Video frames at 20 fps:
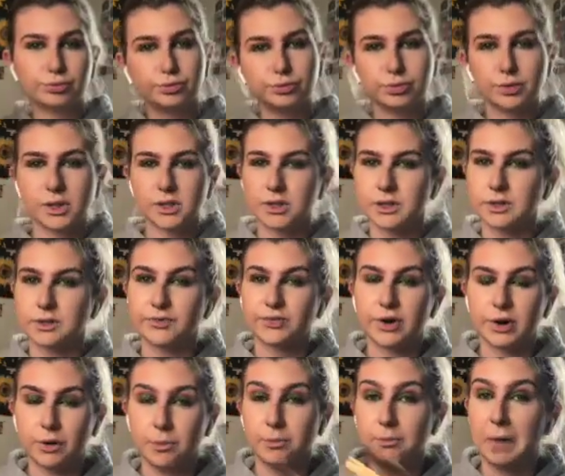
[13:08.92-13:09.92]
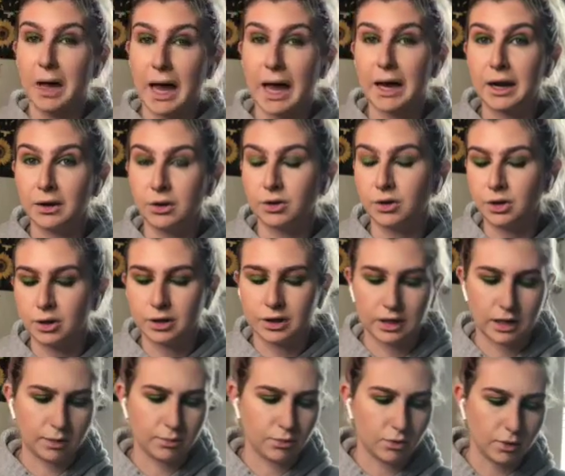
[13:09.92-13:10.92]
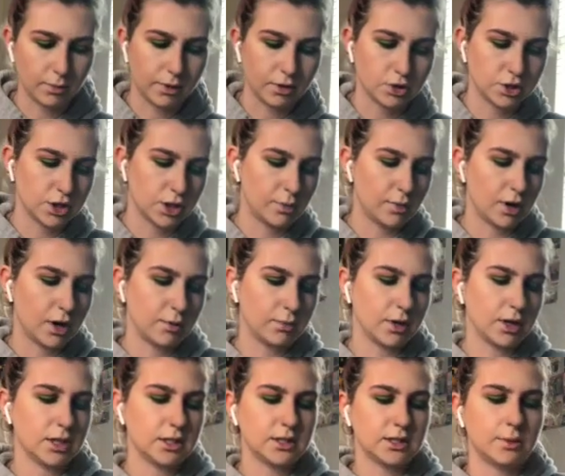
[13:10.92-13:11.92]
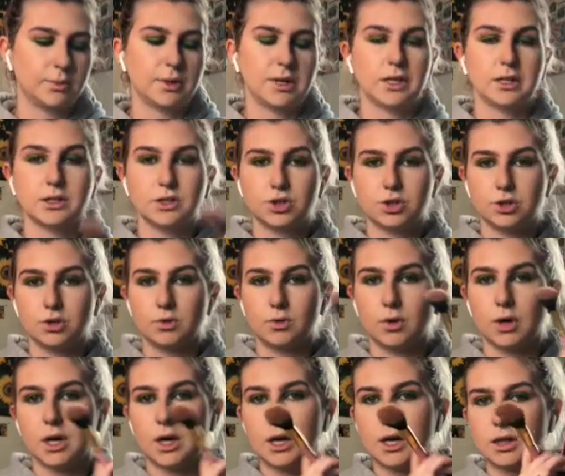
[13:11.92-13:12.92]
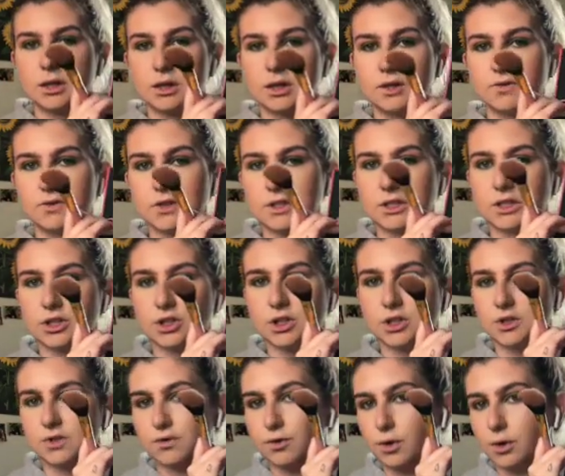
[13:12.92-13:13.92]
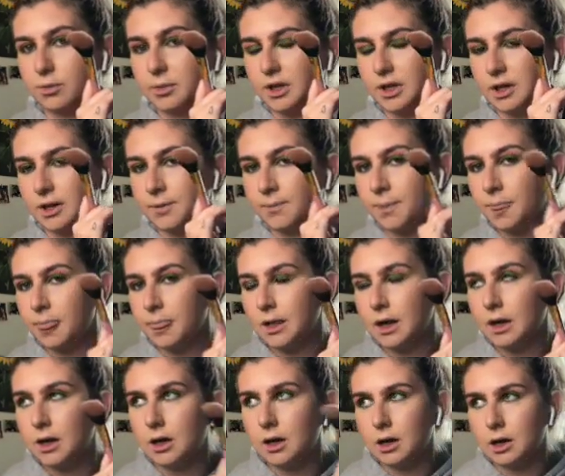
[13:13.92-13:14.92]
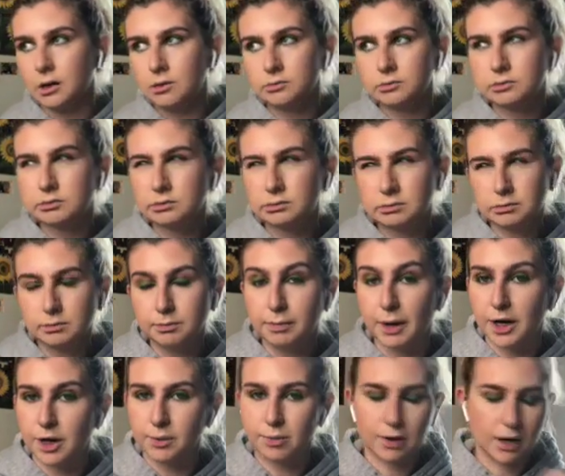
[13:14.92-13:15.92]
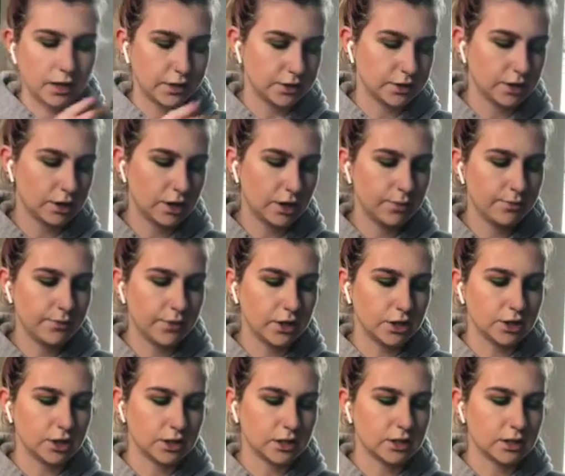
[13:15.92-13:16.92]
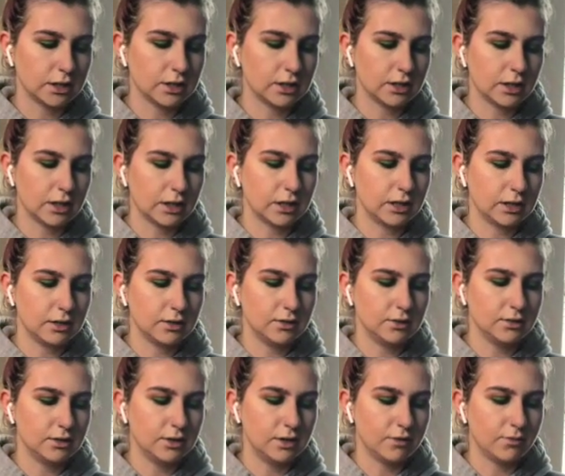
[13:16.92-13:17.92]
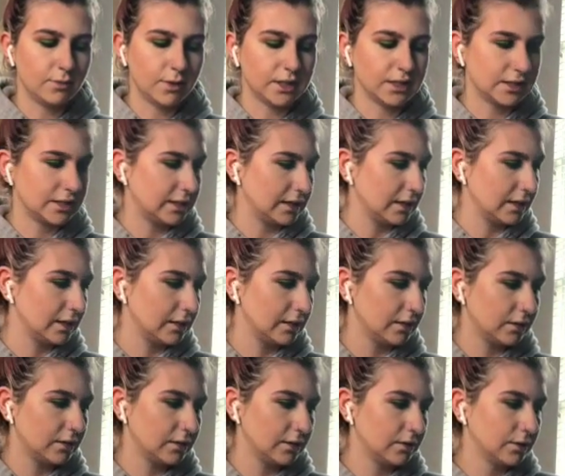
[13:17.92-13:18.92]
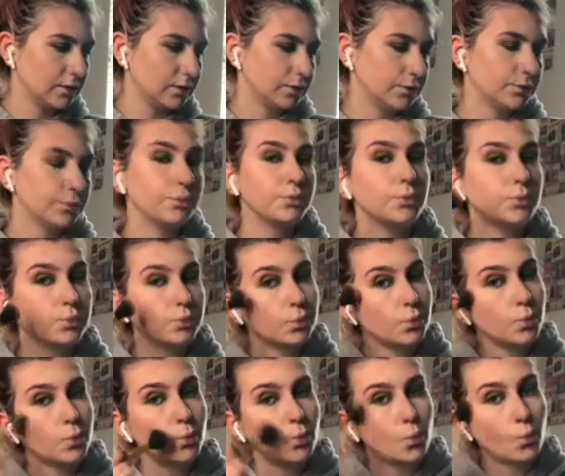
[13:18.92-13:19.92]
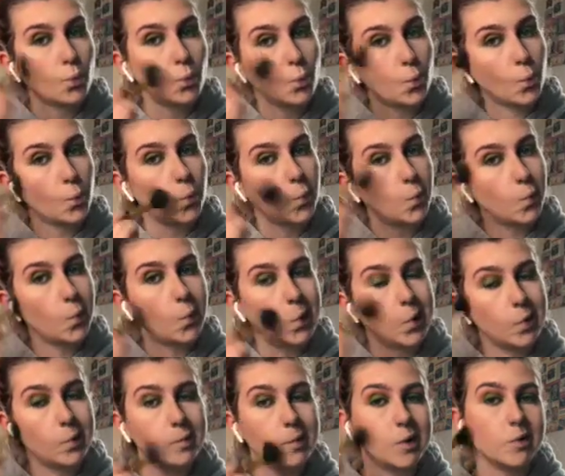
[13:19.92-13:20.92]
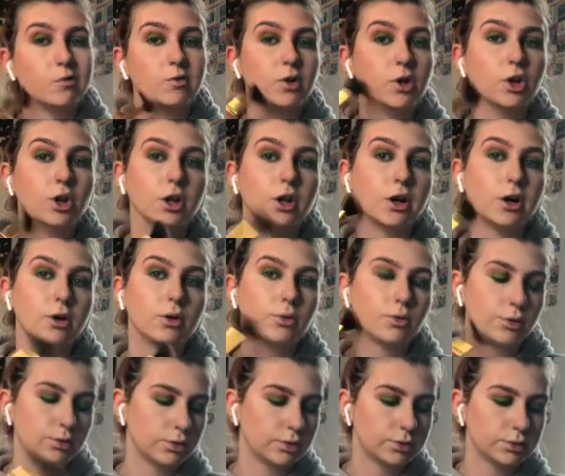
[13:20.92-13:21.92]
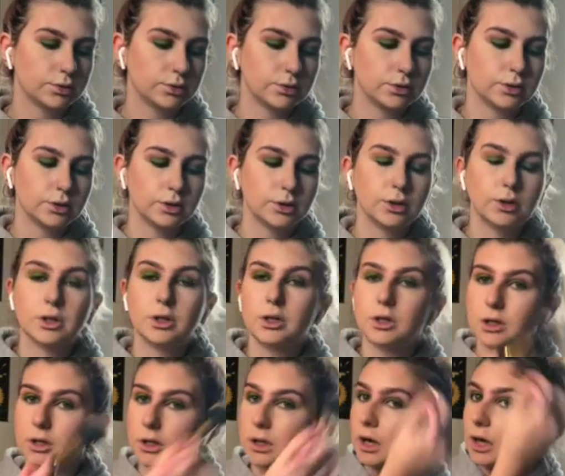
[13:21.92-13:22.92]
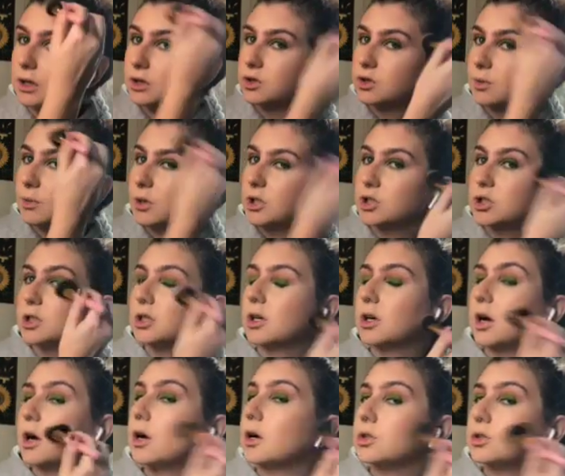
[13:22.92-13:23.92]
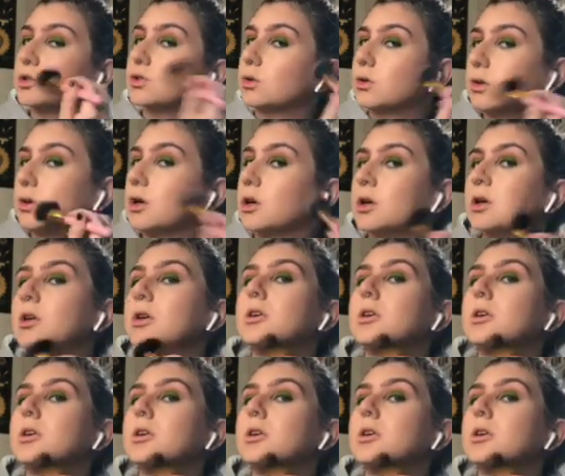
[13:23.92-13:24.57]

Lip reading: because it's very matte look and I'm more about shimmer, I'm gonna dip into the Physicians Formula butter bronzer and just kind of give my skin a little bit of glow. Not so much to contour,